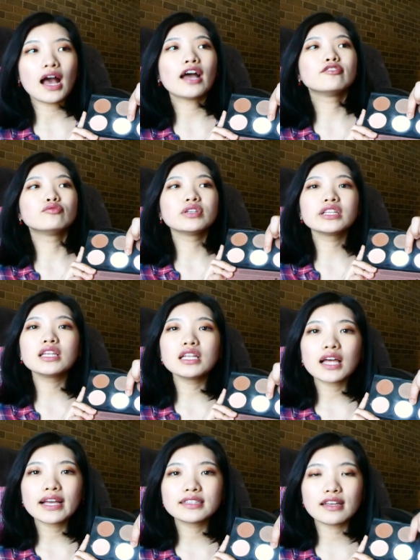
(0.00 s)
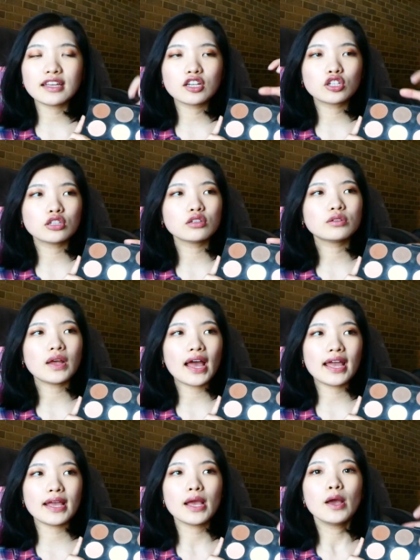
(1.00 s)
I really like they include
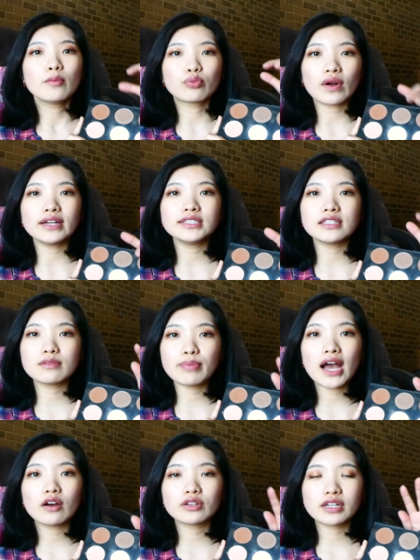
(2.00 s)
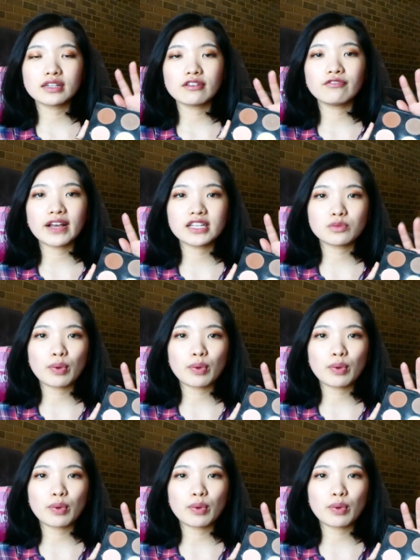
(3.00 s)
a brightening powder in the face